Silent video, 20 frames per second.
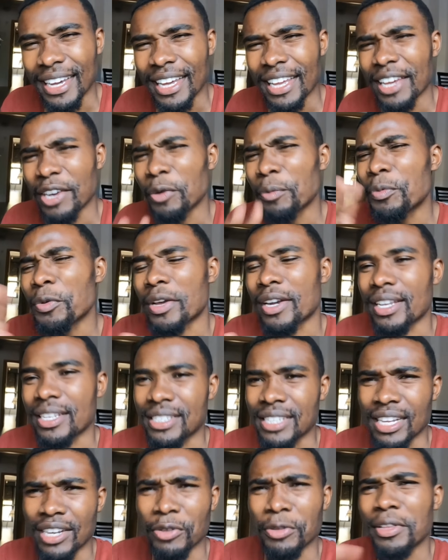I hope you
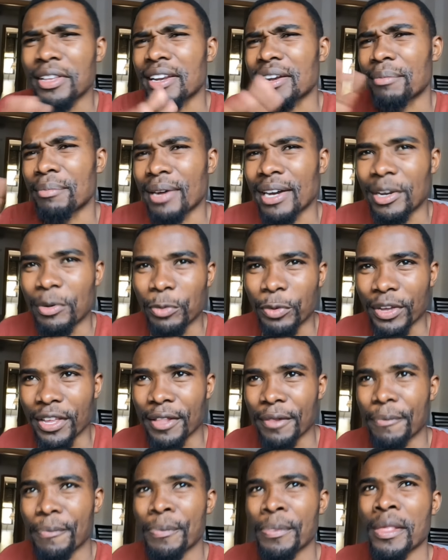understand, not in a bad
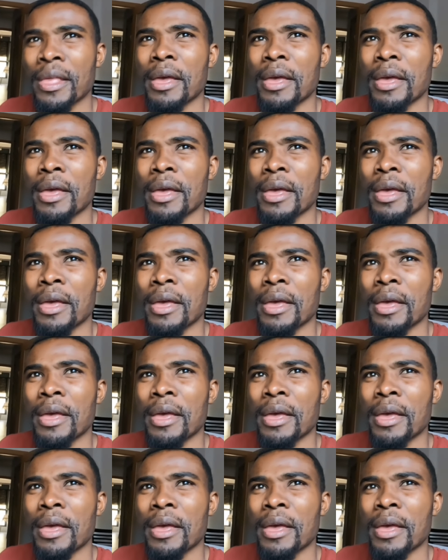way,